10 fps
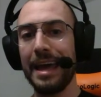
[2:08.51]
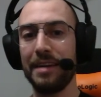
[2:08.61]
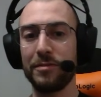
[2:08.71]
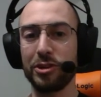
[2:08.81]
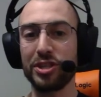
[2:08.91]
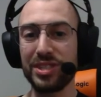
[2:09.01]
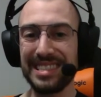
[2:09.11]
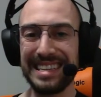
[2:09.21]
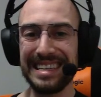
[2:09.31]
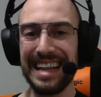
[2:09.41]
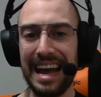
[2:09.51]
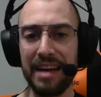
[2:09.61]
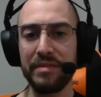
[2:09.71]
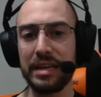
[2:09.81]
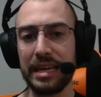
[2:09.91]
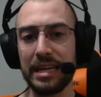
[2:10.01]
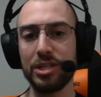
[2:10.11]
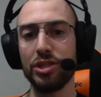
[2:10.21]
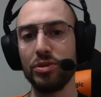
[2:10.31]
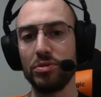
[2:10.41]
If you're still having
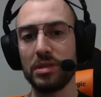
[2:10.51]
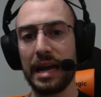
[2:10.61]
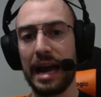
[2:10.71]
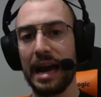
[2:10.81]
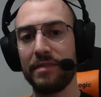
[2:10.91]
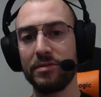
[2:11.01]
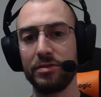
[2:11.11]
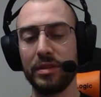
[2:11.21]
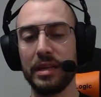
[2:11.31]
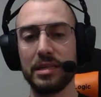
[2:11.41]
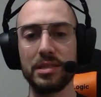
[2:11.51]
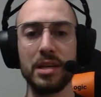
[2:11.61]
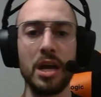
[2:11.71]
issues after this,